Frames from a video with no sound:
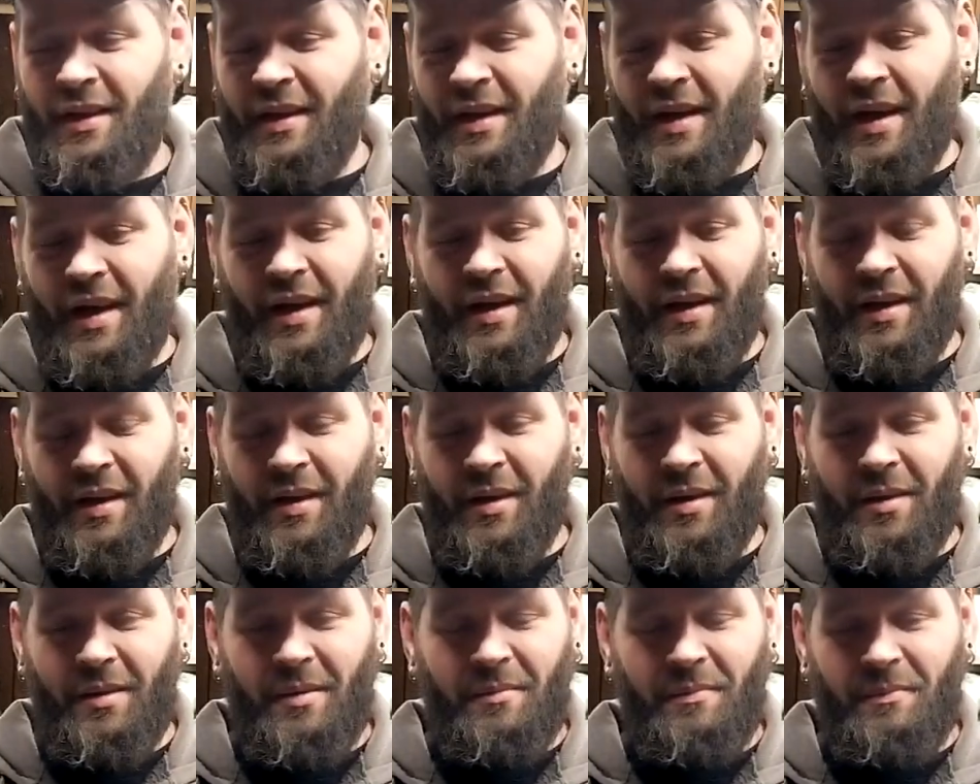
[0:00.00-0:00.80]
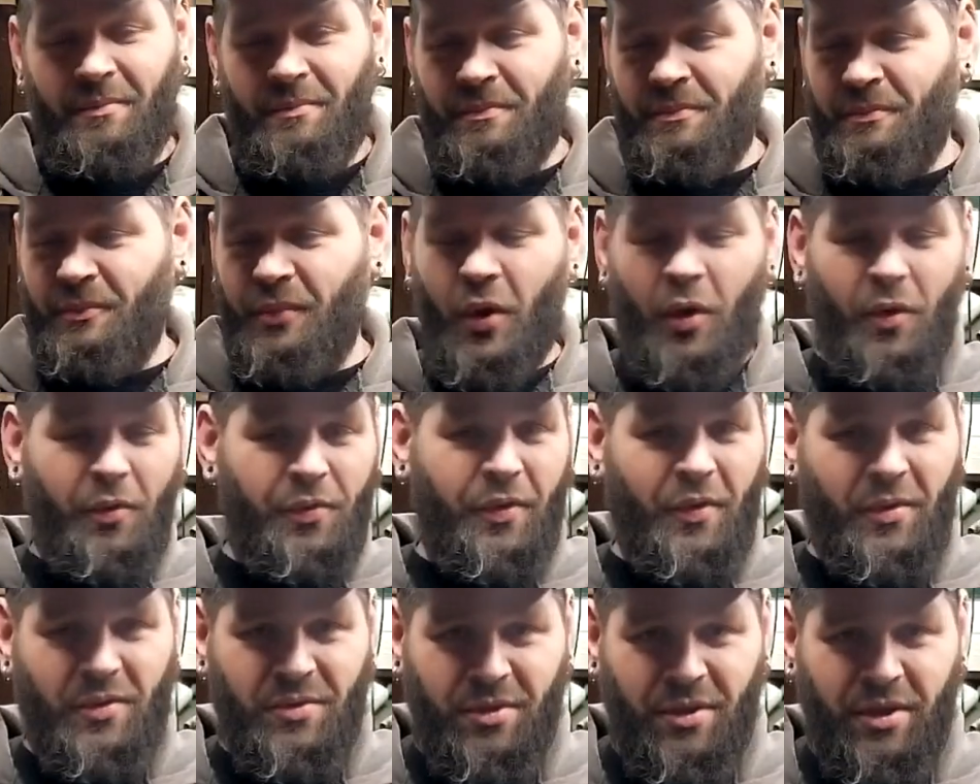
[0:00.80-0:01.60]
Both
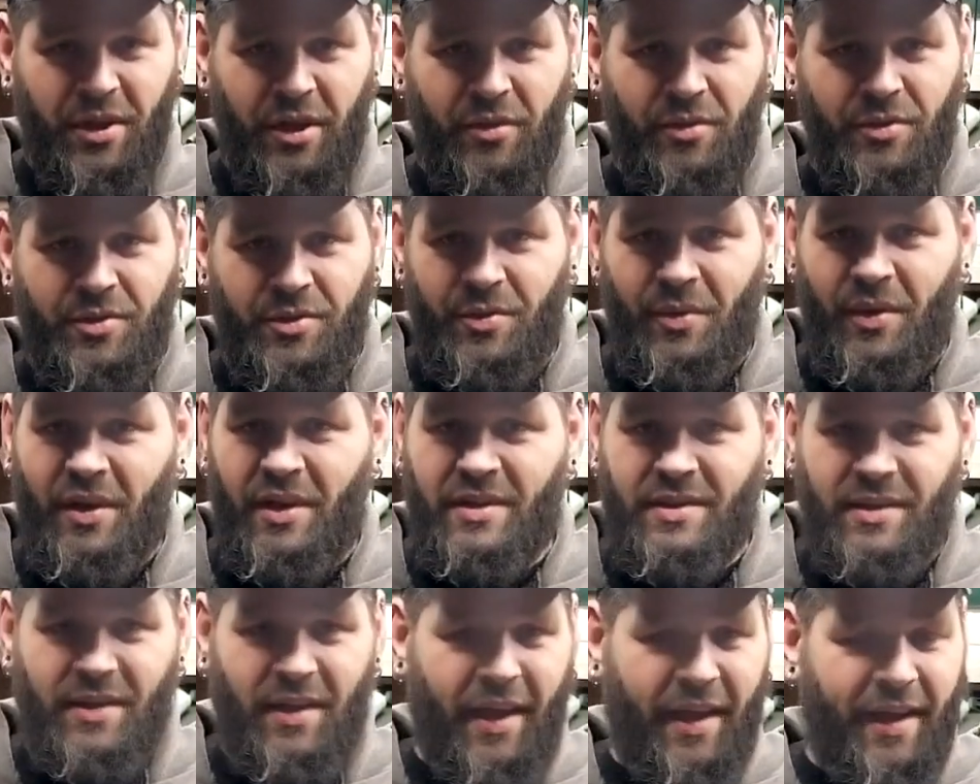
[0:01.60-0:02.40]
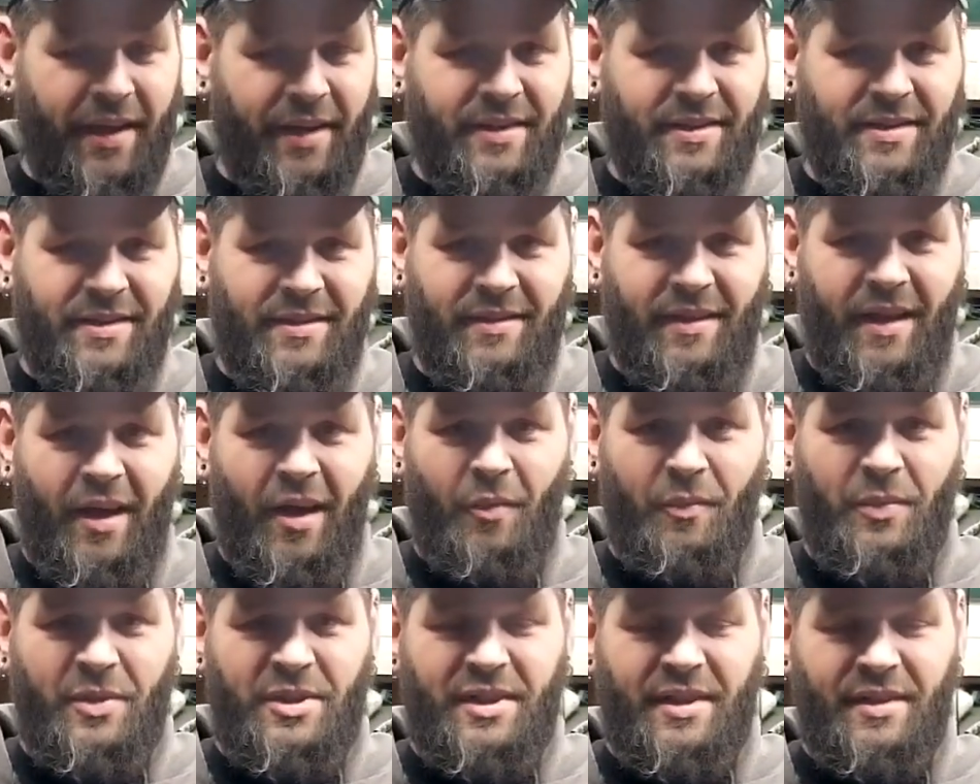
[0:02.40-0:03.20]
those are huge to us. Likes
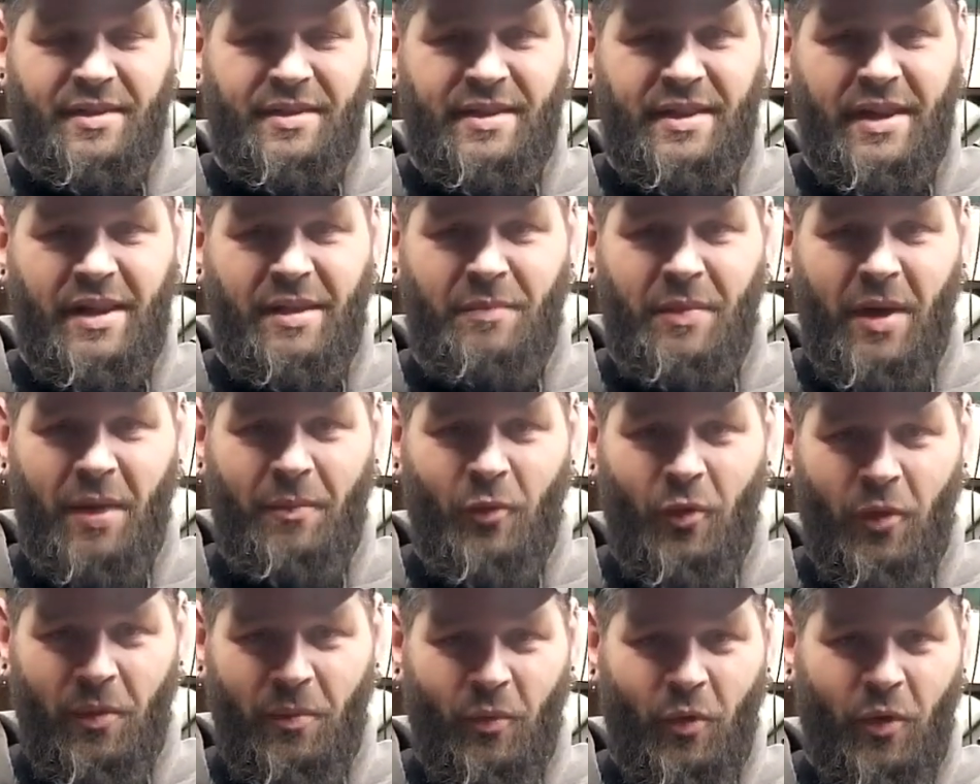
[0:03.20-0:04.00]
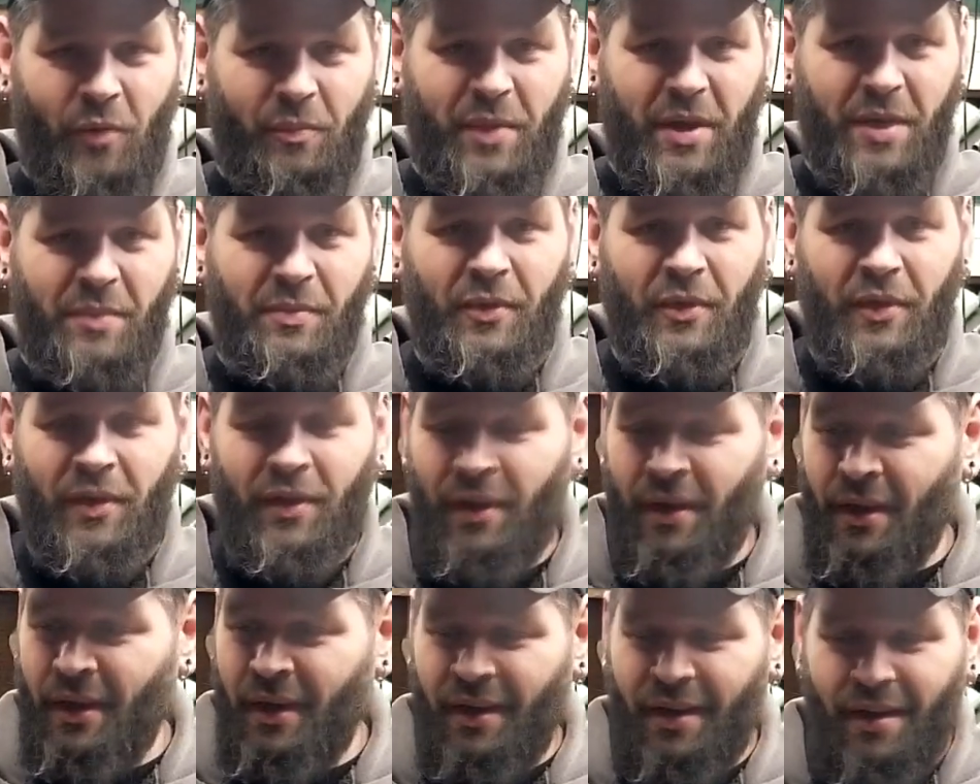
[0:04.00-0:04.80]
help us get seen by more and more
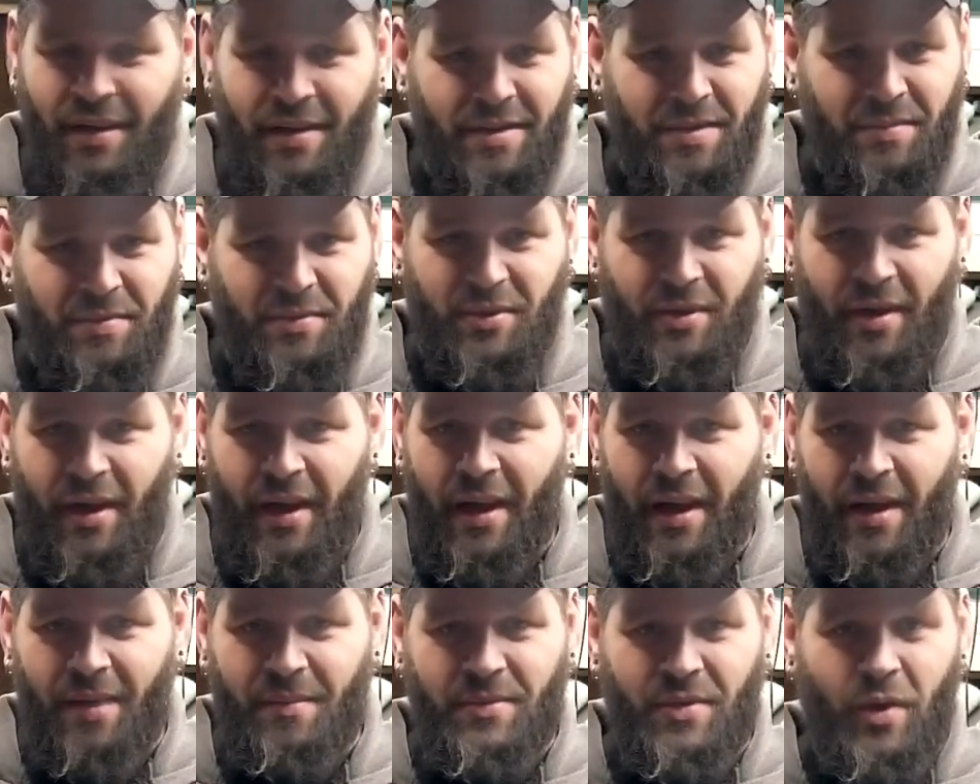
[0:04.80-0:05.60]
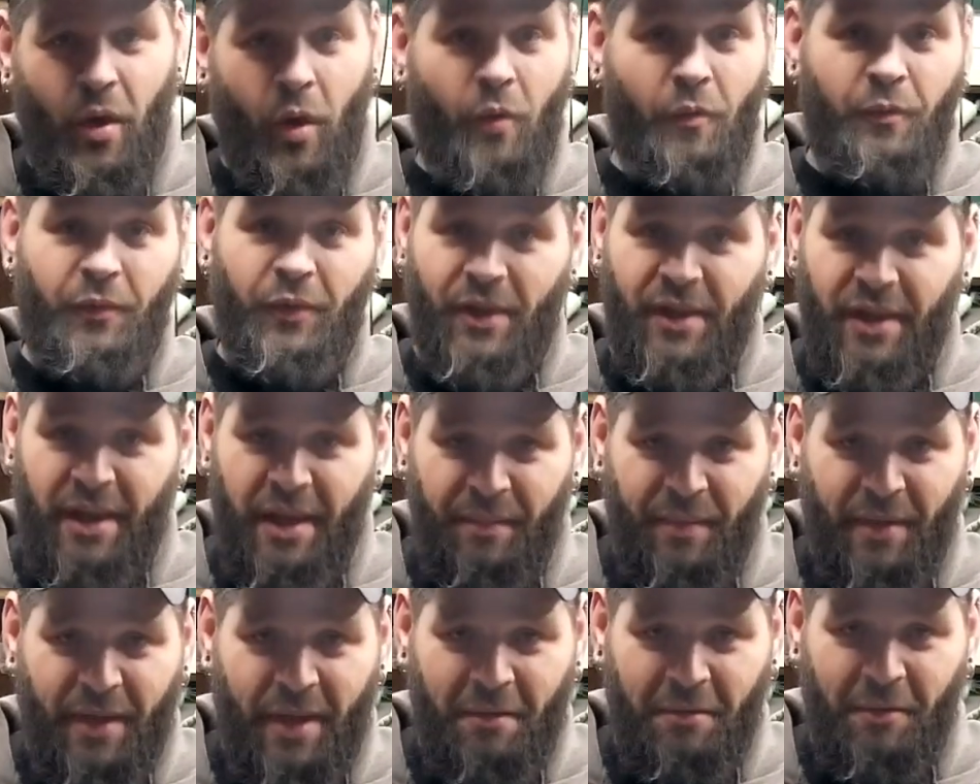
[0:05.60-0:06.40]
people. Subscribes hopefully
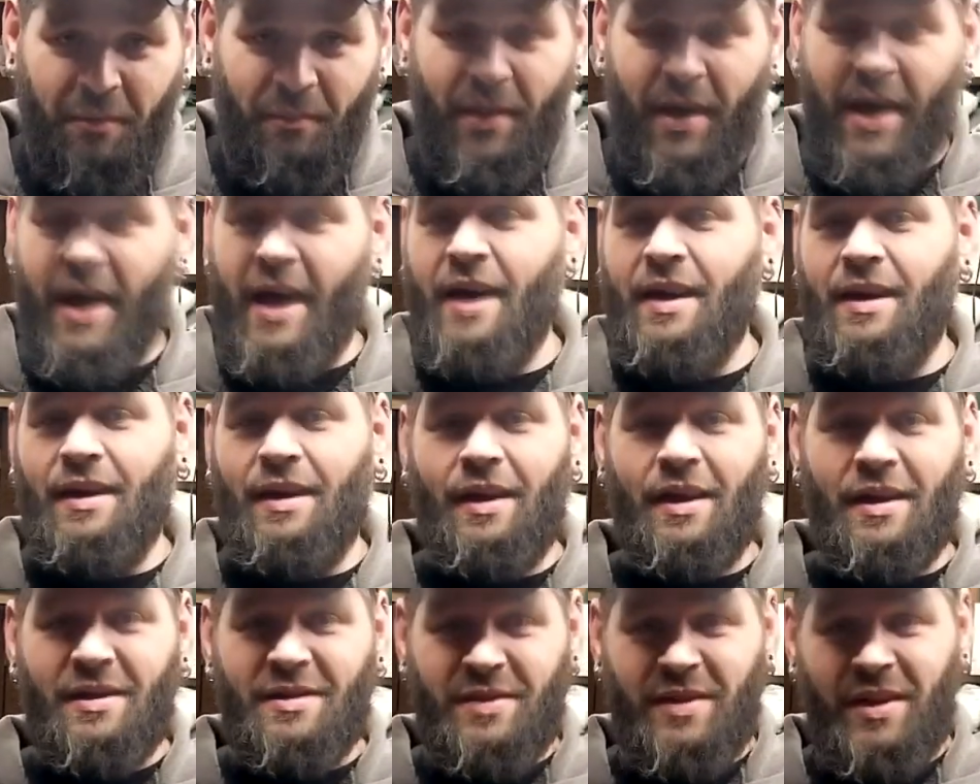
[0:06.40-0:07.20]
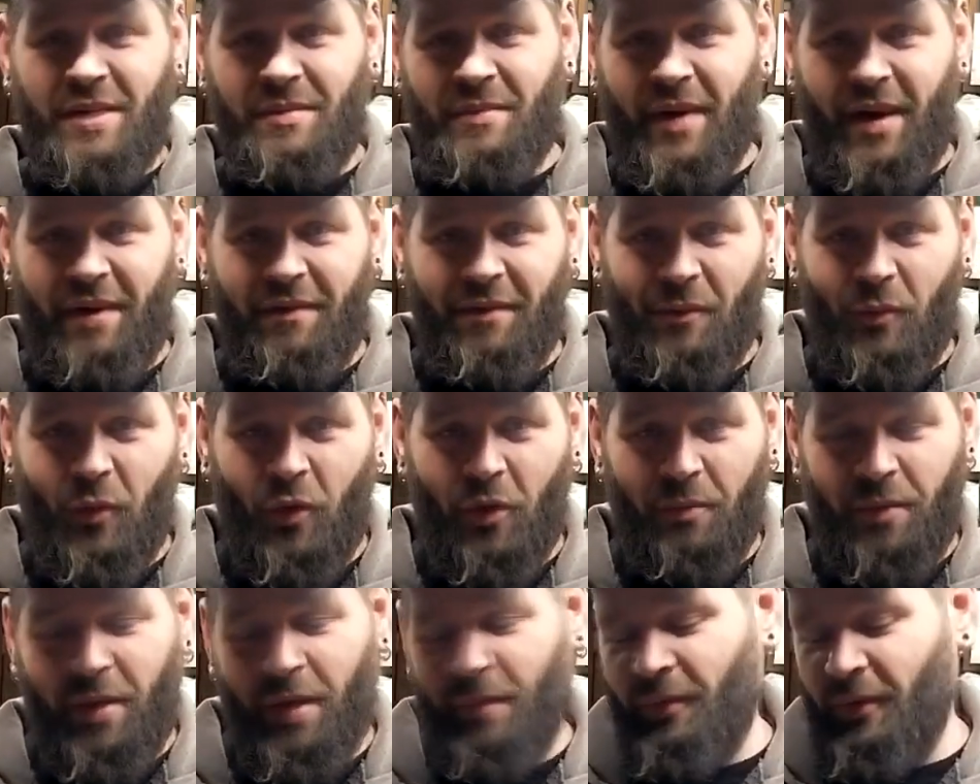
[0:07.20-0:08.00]
keep it coming back and get us seen by even more
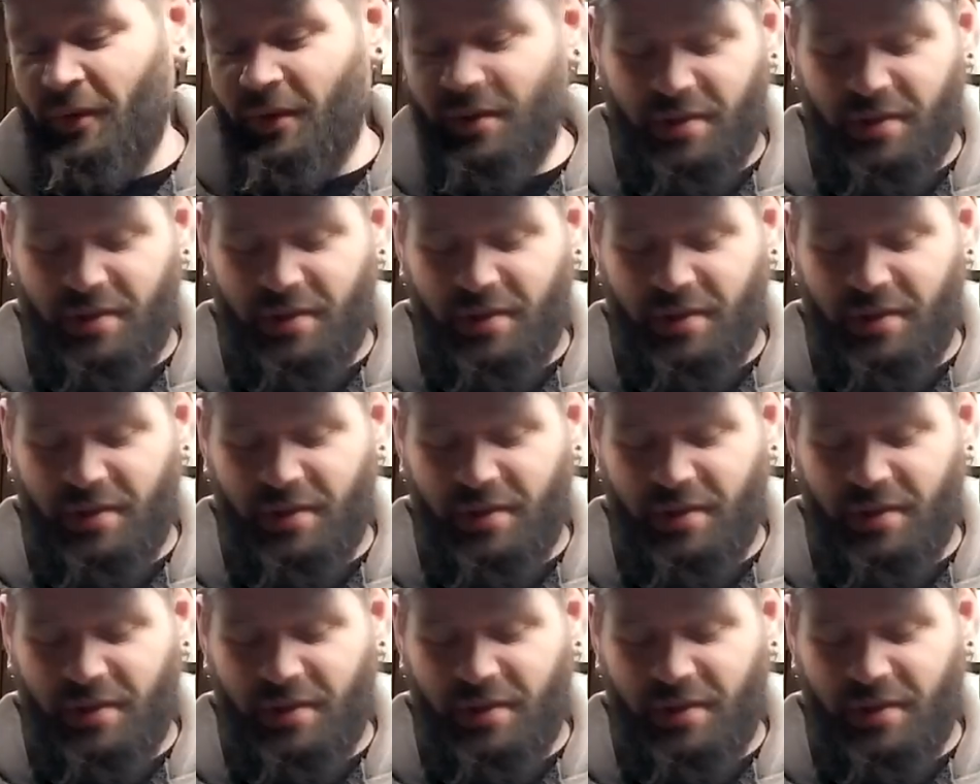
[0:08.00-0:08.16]
people.